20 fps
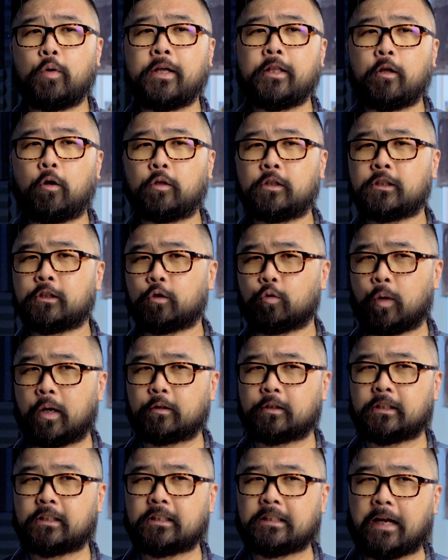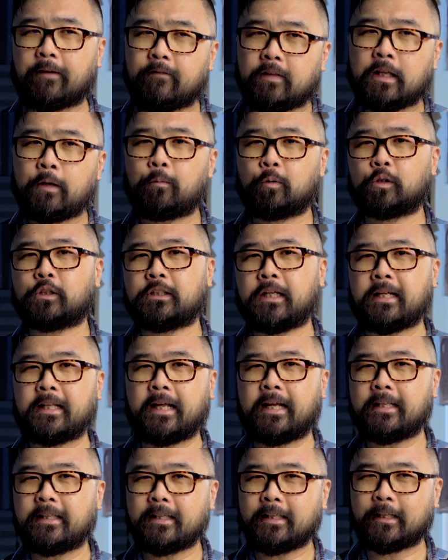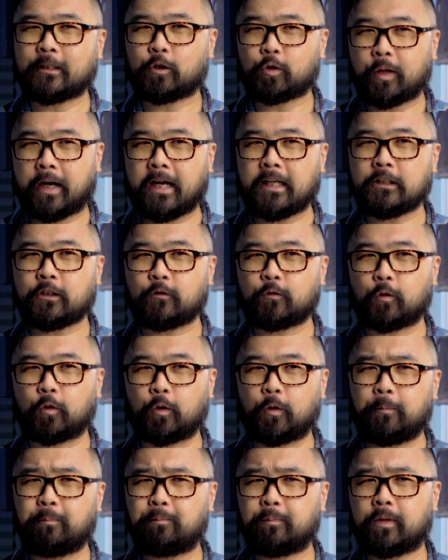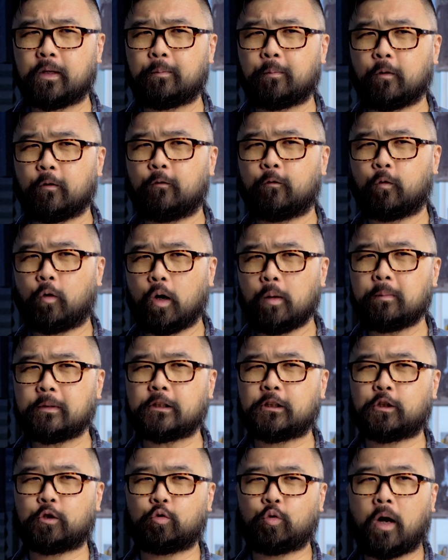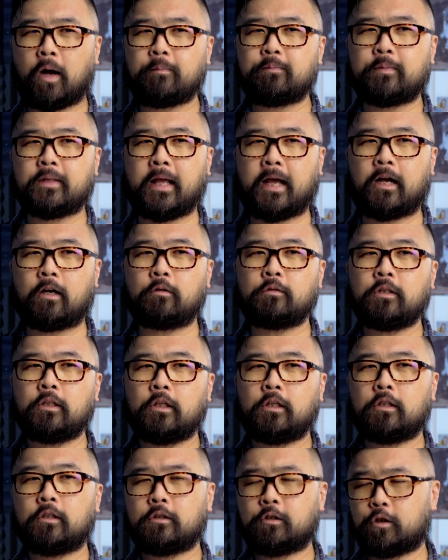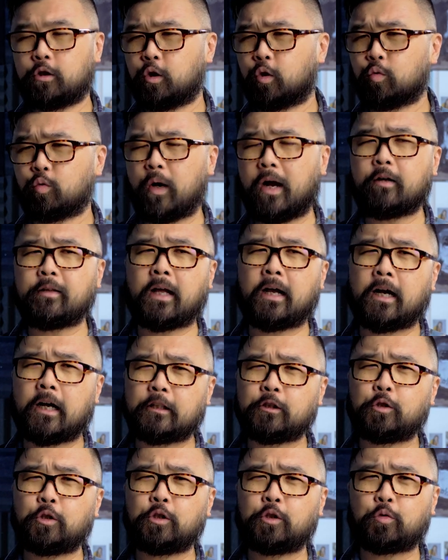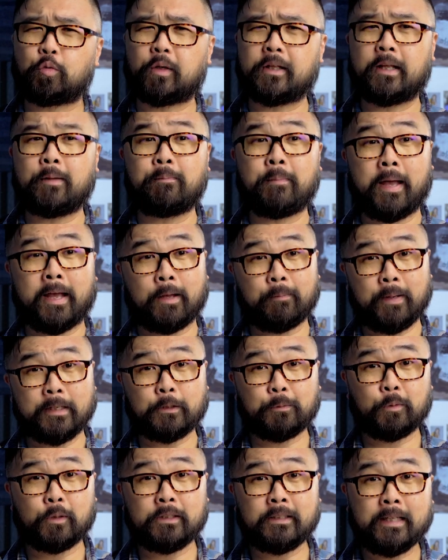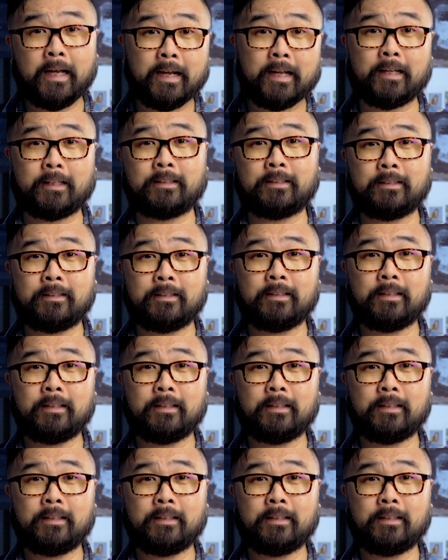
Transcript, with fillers: We noticed around 70% into the transfer, the performance dropped down to around 120 megabytes per second.